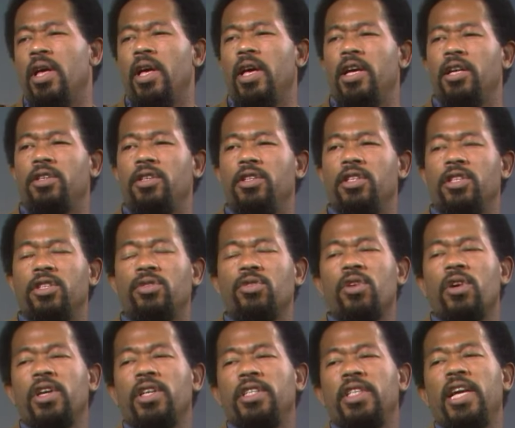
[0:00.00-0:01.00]
and to
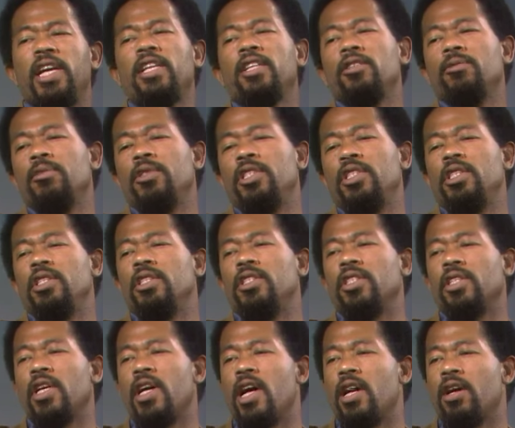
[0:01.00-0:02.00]
destroy Daley's machine in
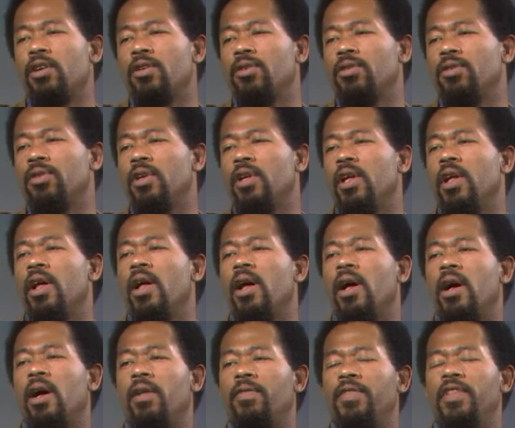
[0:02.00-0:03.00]
Chicago,
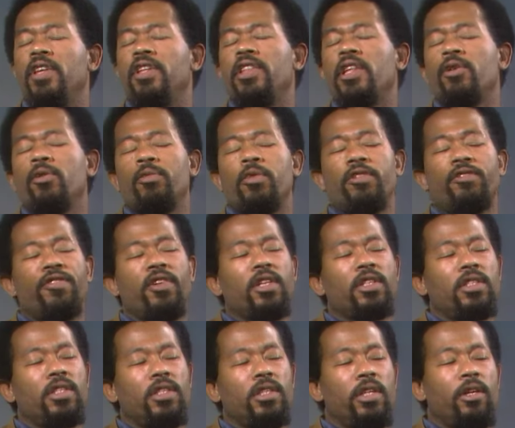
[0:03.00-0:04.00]
then they would be
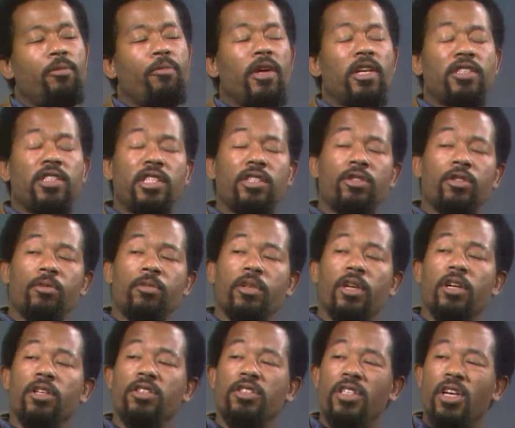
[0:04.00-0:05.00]
functioning in their best interest,
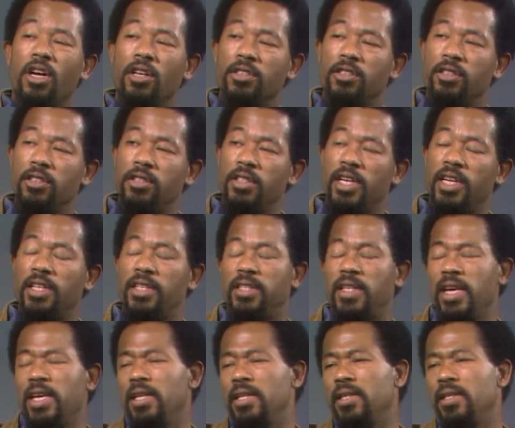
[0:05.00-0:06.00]
because Dawson and
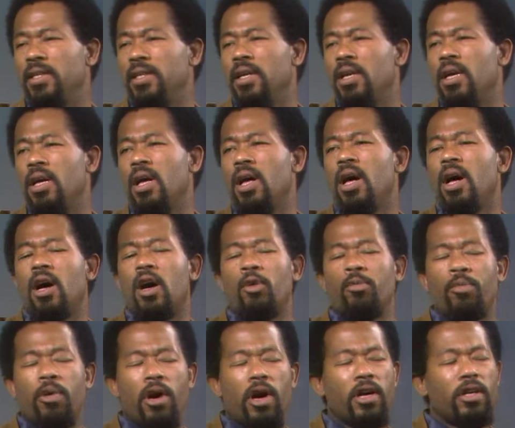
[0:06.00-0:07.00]
Daley are
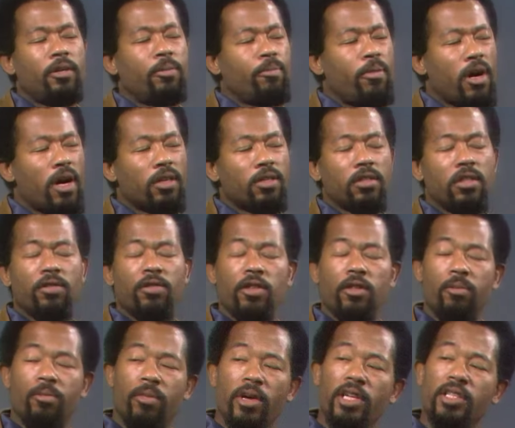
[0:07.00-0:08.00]
part and parcel of the
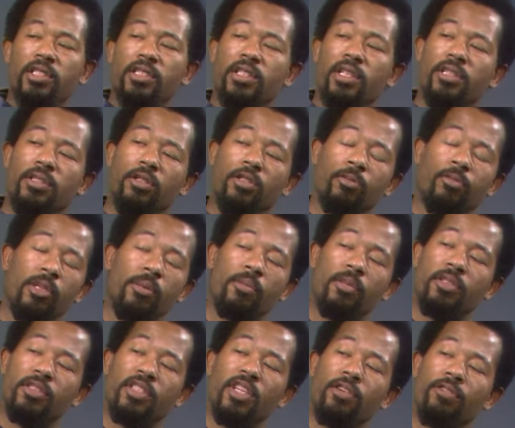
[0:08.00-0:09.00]
oppression that those people
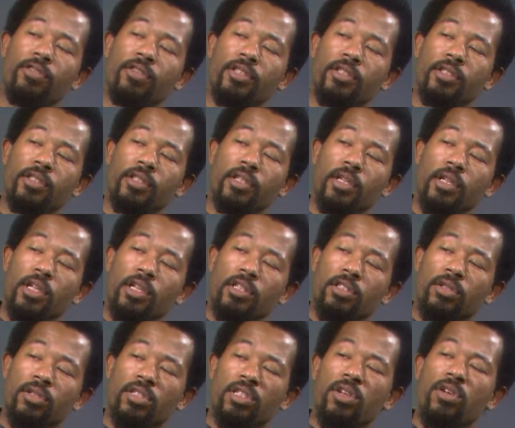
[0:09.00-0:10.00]
are suffering.
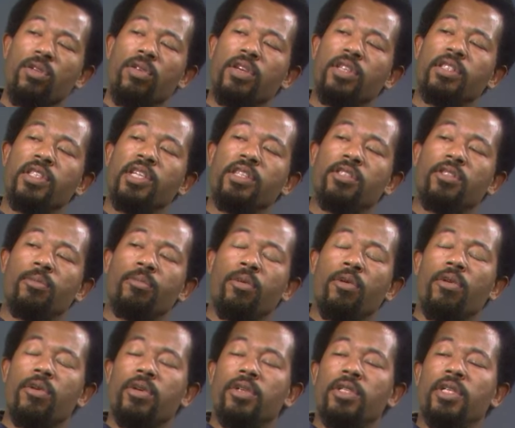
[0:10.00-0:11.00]
So as long as they
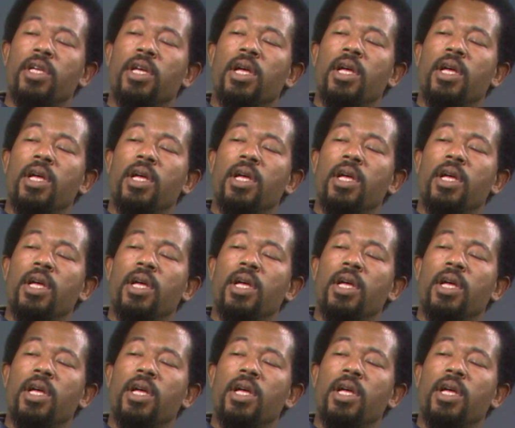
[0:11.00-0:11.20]
support